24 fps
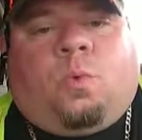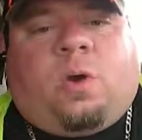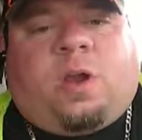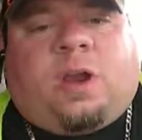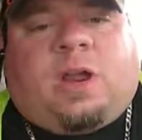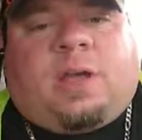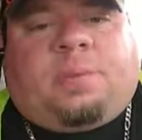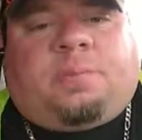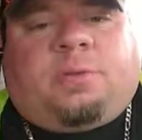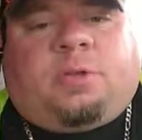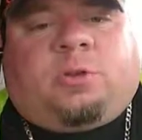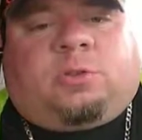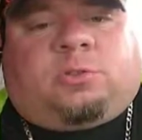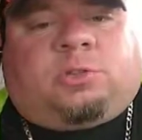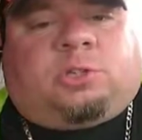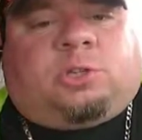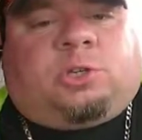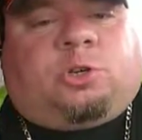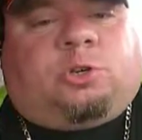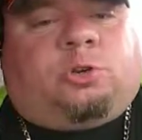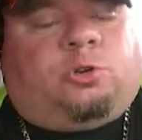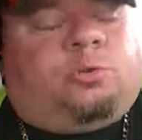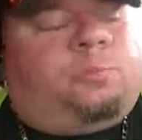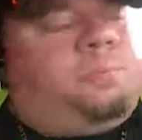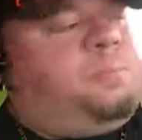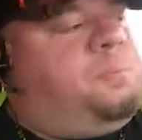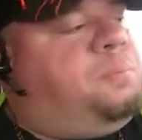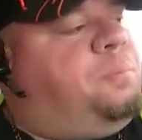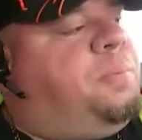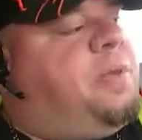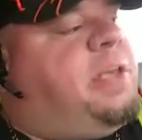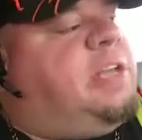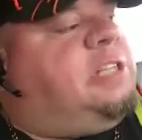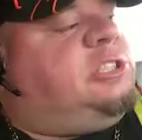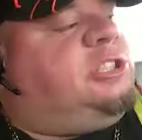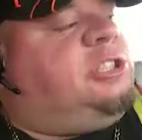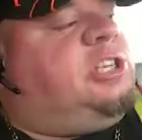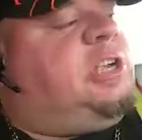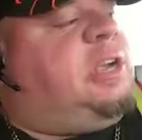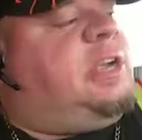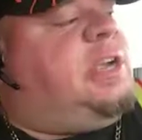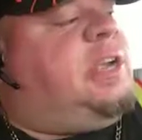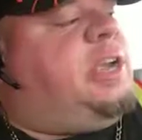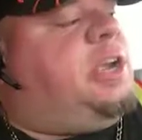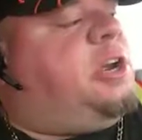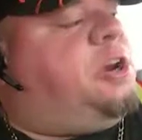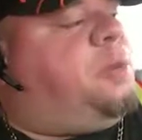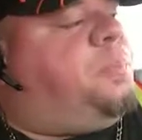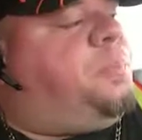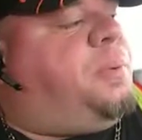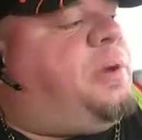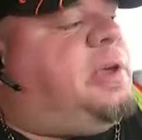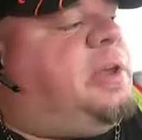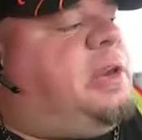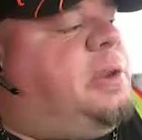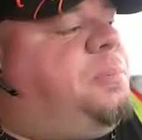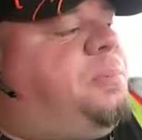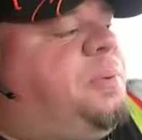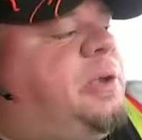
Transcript: What up, YouTube? Big G here, Penny